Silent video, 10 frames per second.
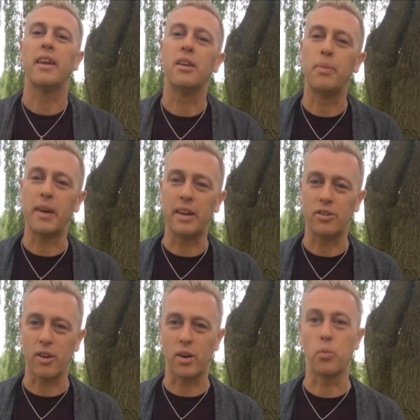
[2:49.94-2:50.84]
they need to be
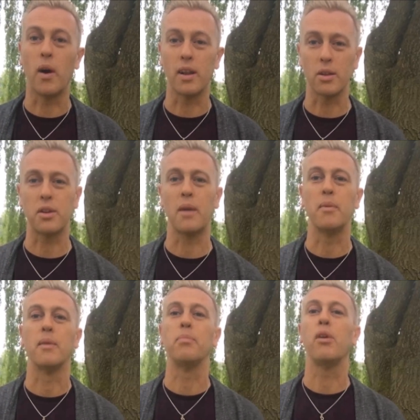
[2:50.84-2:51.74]
integrated one and the same
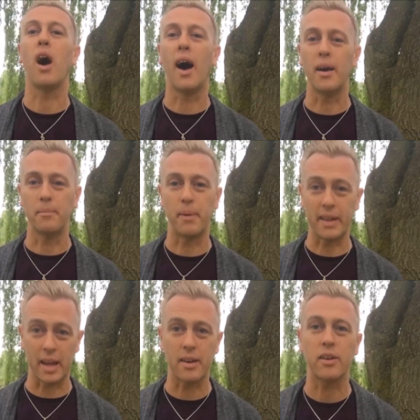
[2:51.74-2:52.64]
and apply and
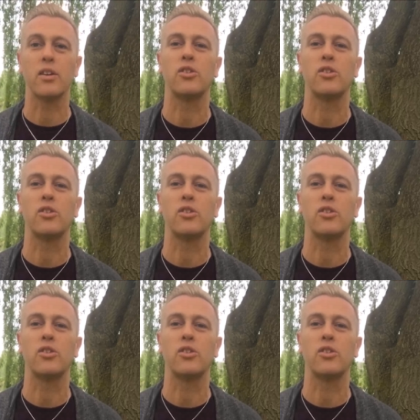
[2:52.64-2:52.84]
be that